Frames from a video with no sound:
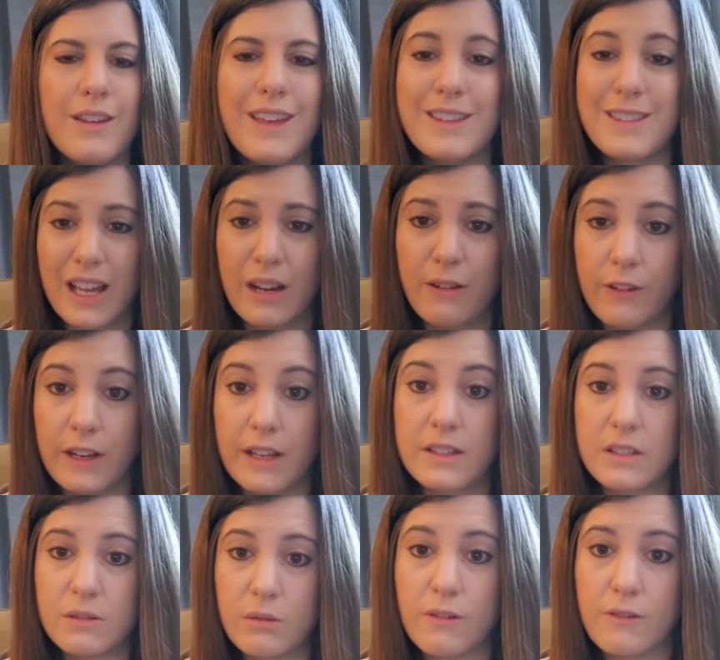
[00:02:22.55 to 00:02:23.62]
it's kind of funny,
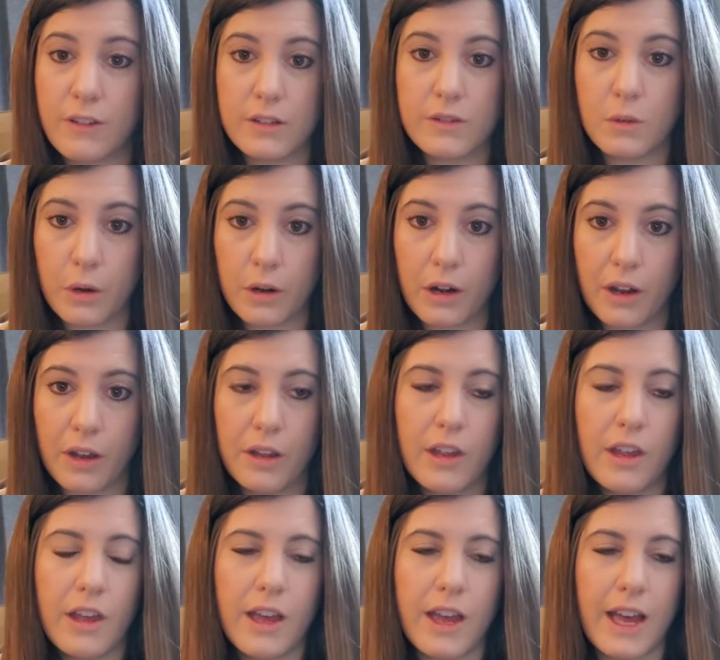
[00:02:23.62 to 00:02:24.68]
it's in reverse order
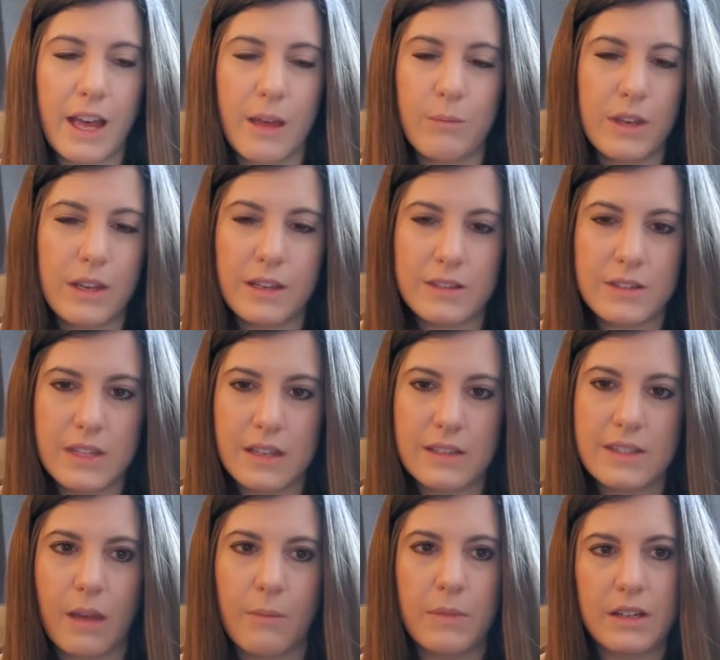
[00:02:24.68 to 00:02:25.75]
because the
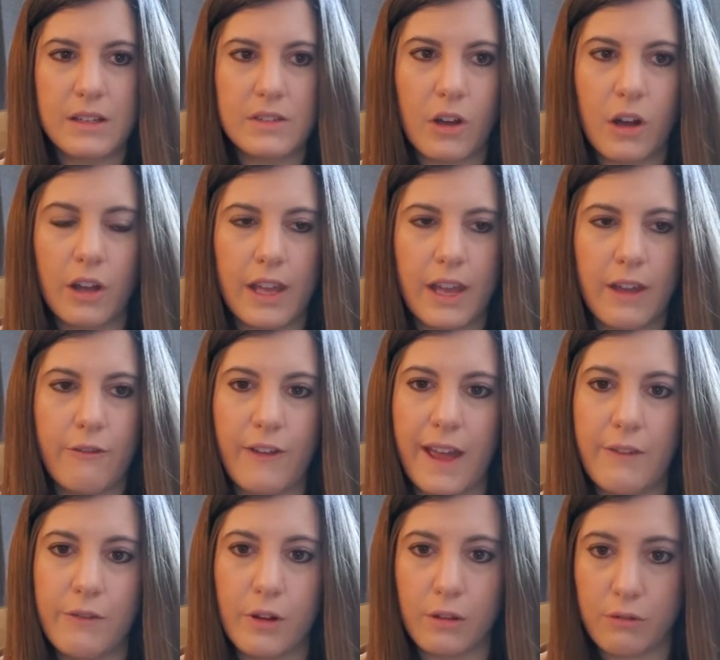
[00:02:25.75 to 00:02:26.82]
assignment is called a
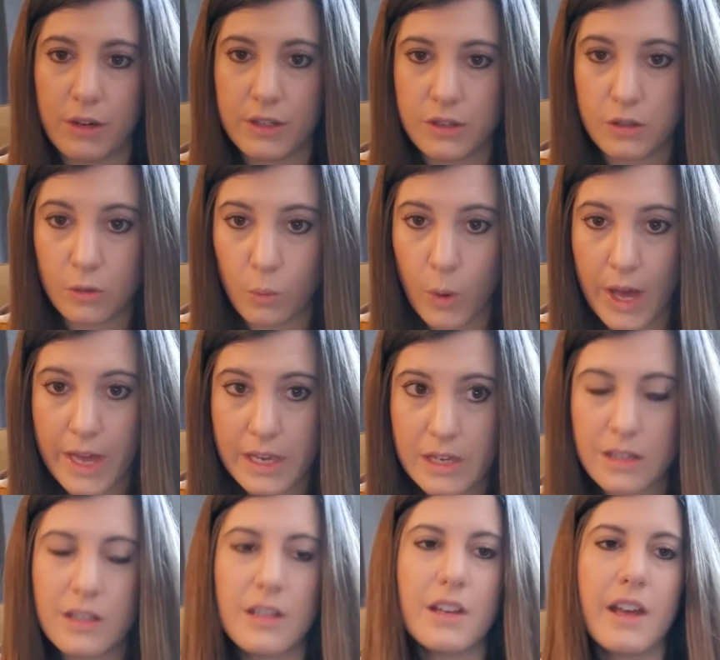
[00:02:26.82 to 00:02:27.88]
5, 4, 3, 2,
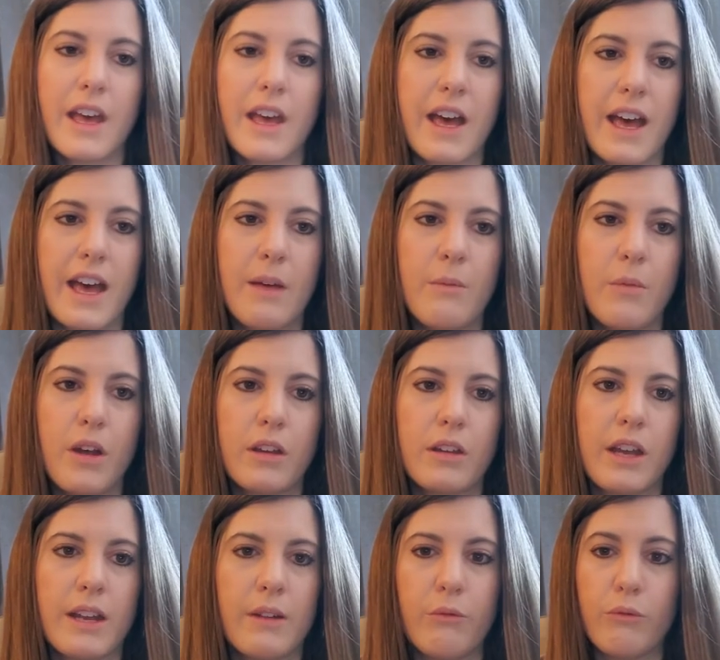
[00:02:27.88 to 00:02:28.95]
1
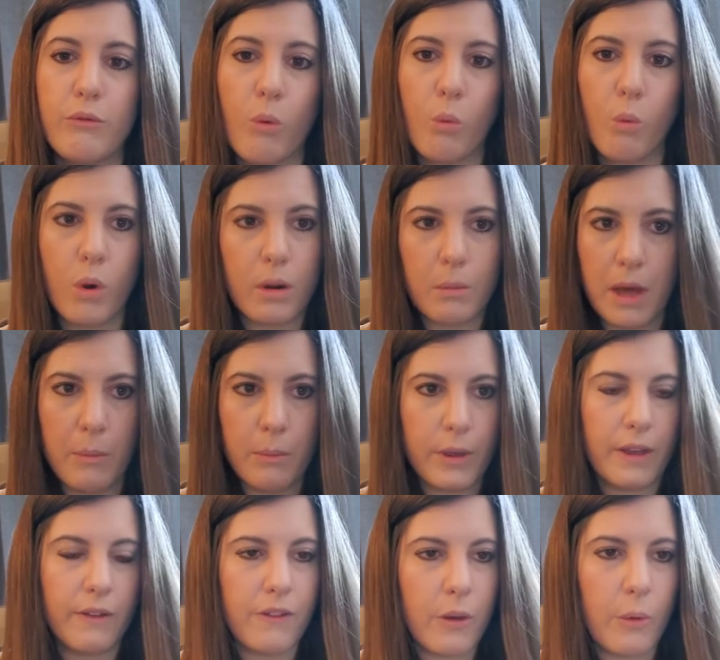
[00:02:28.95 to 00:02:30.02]
kind of warm-up,
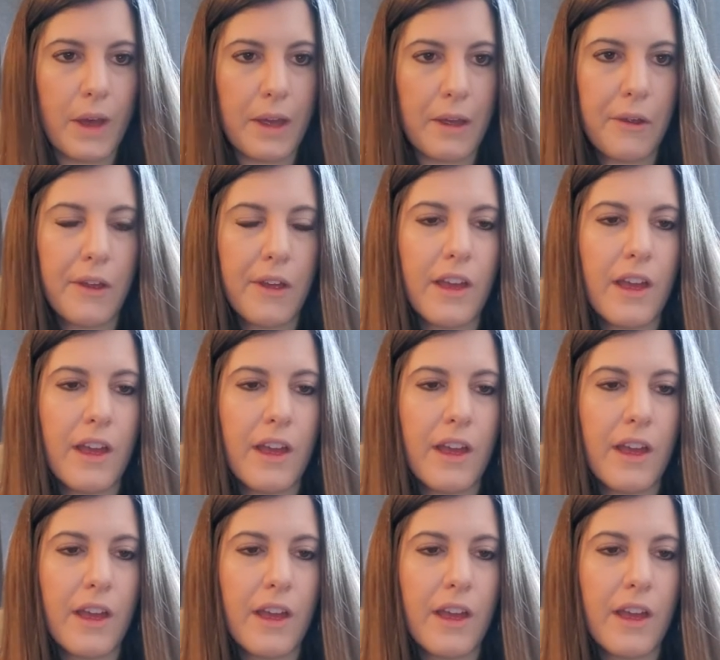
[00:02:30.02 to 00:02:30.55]
if you will.